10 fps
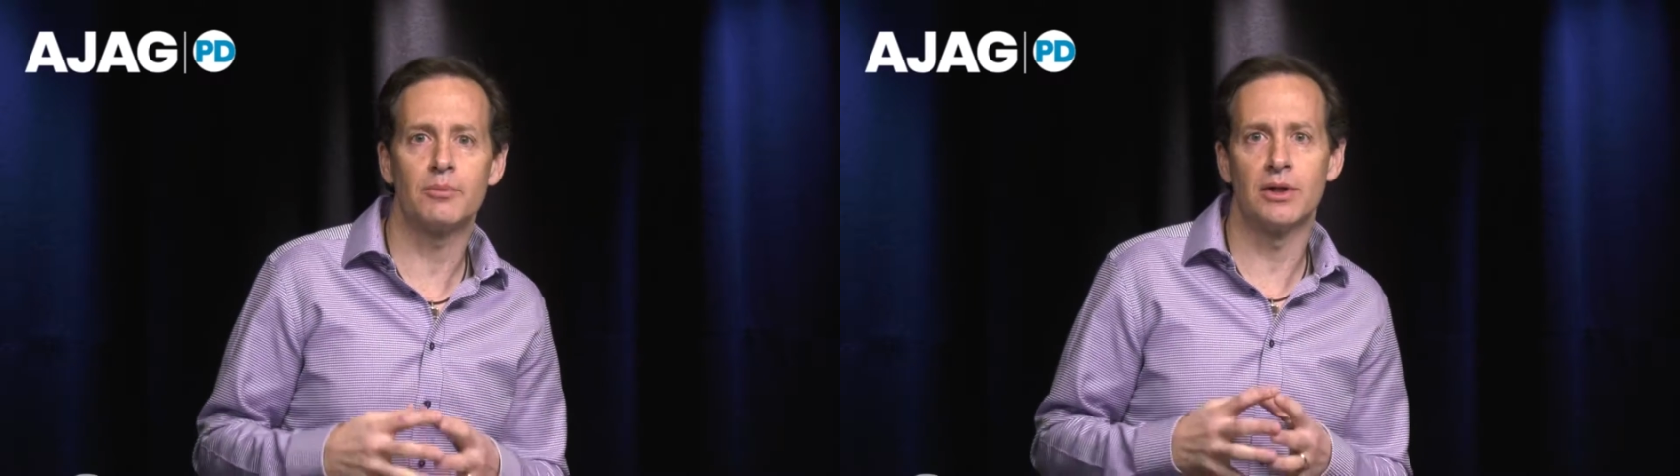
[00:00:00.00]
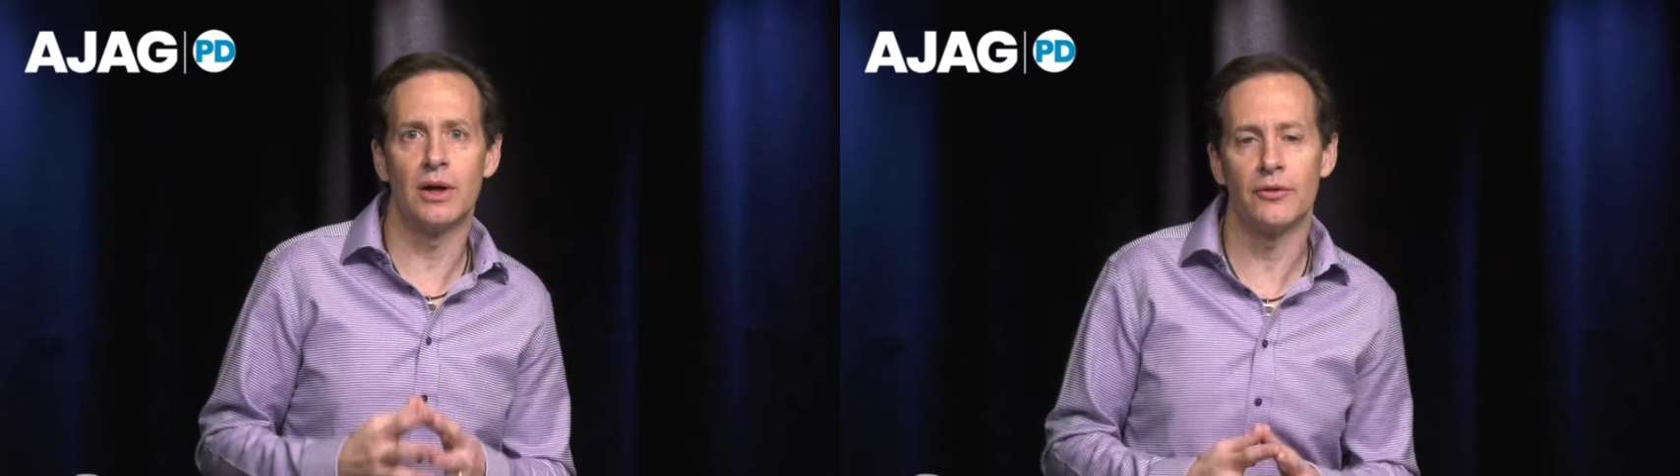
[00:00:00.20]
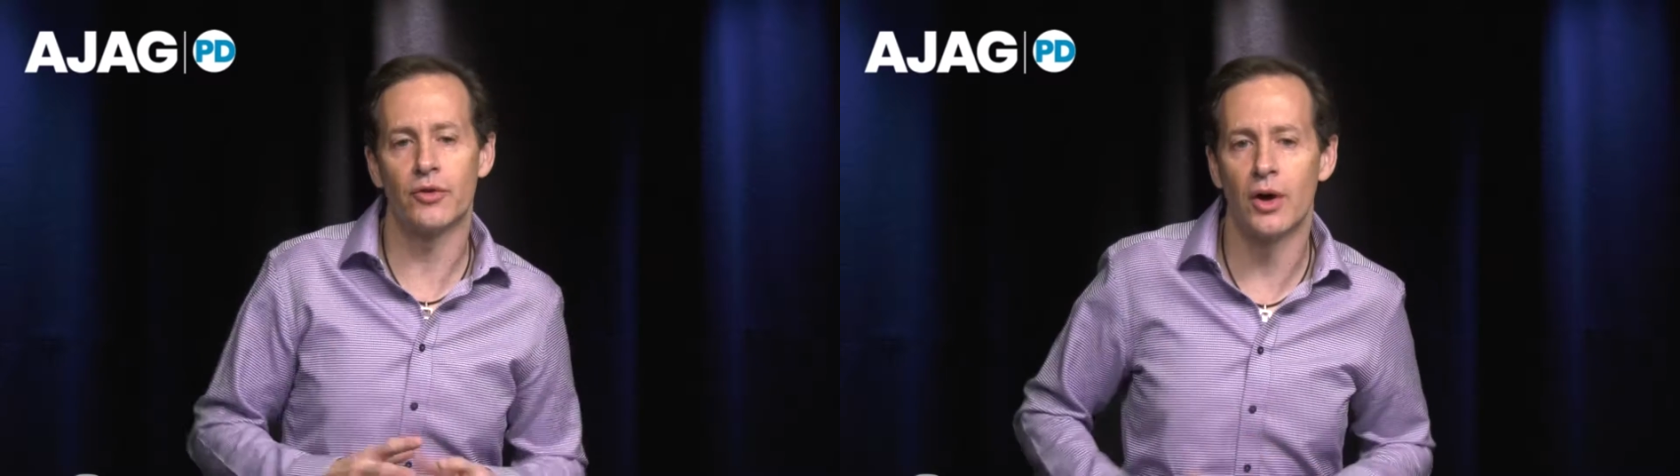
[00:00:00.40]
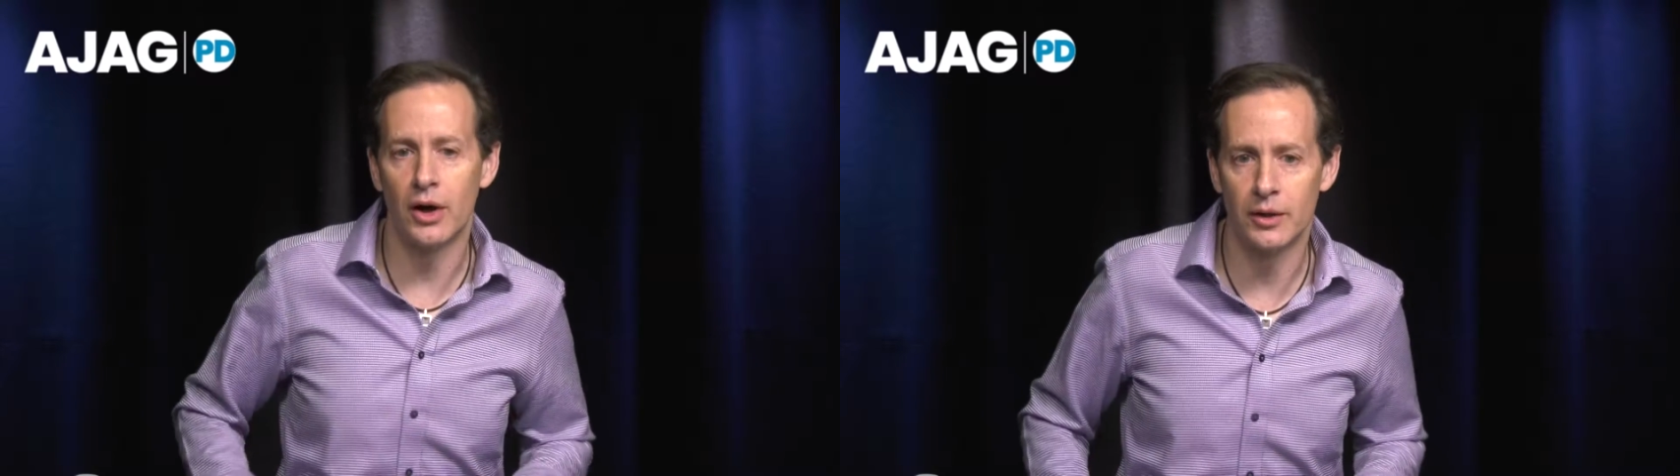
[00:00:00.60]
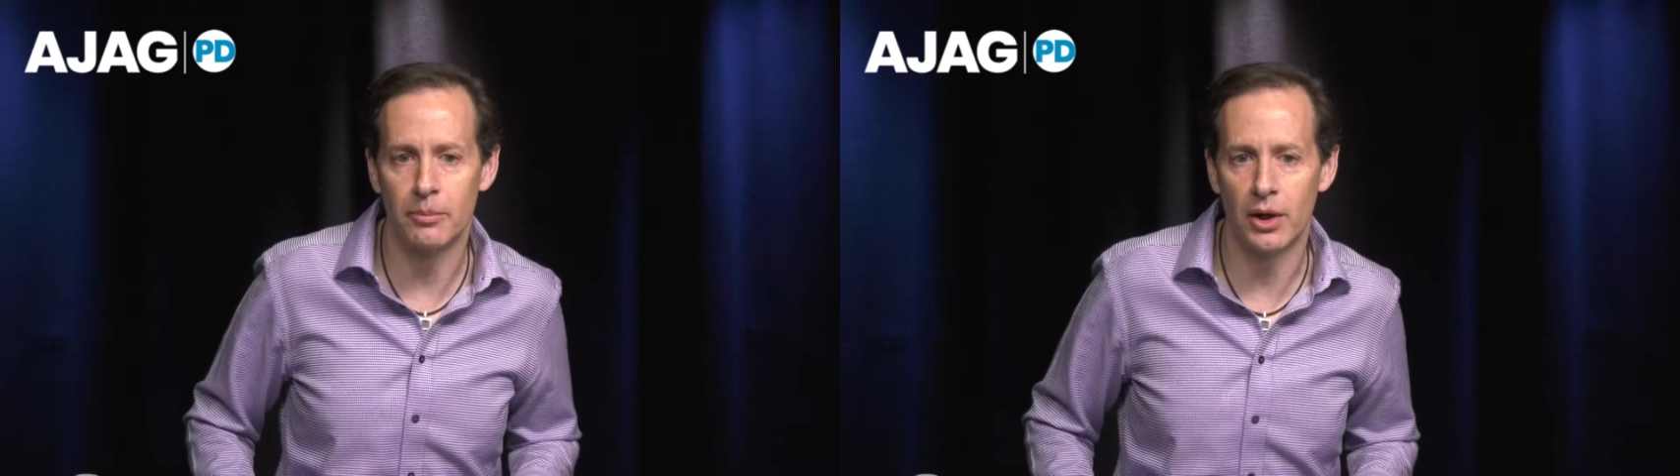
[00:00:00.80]
but not for
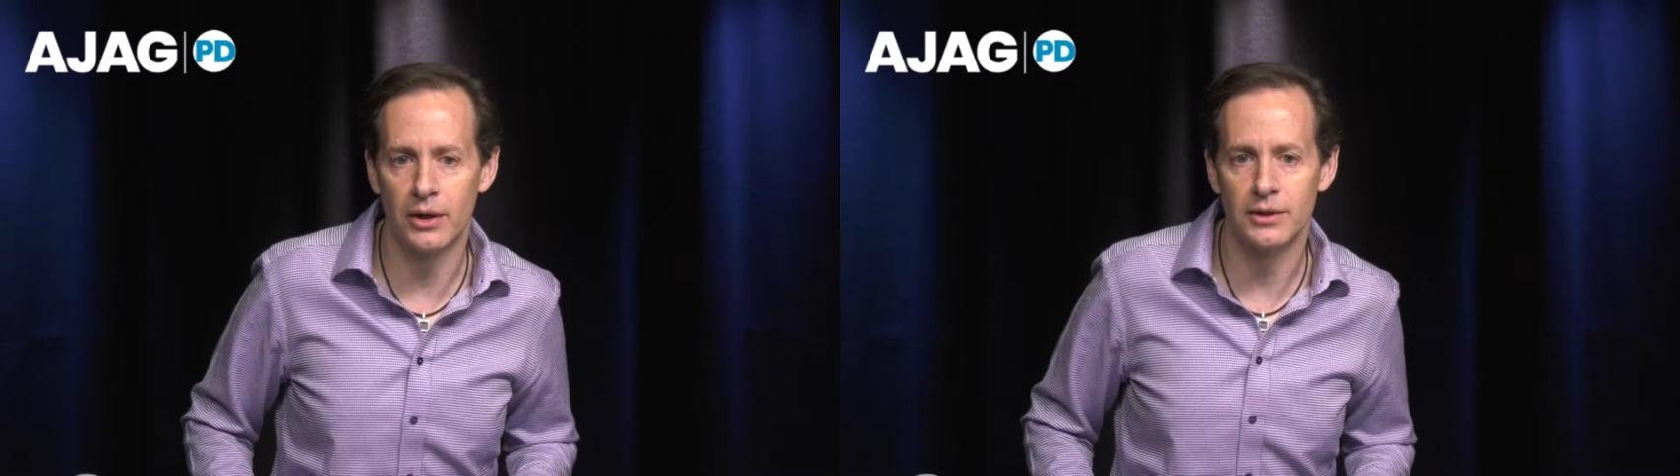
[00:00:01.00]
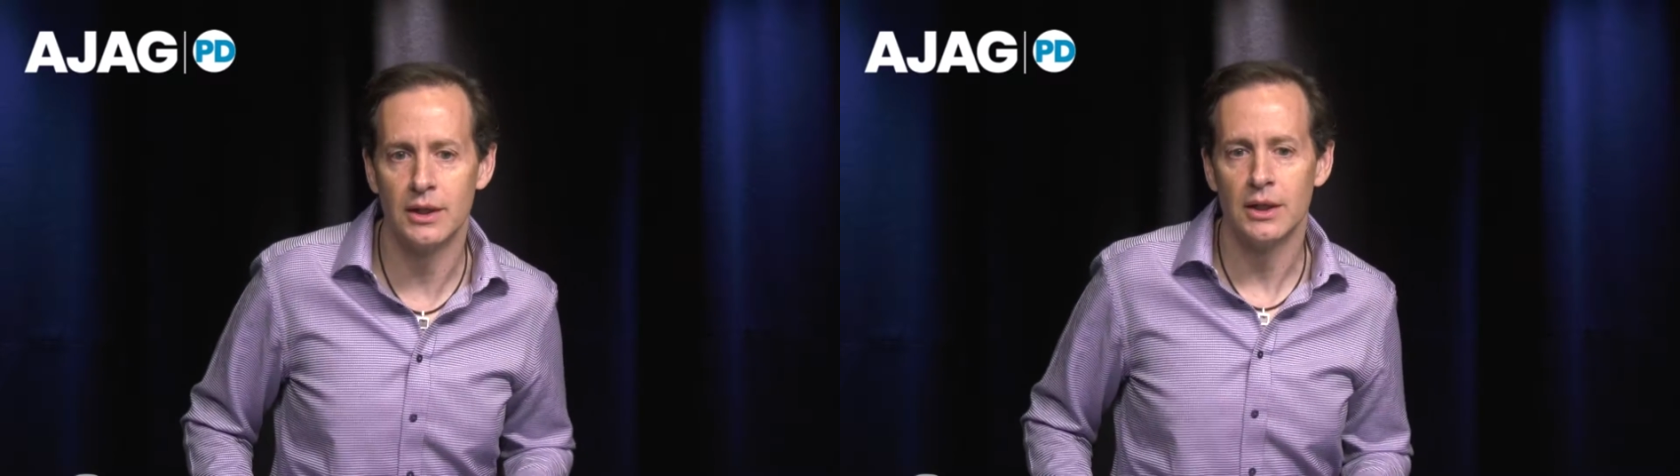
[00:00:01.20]
our part.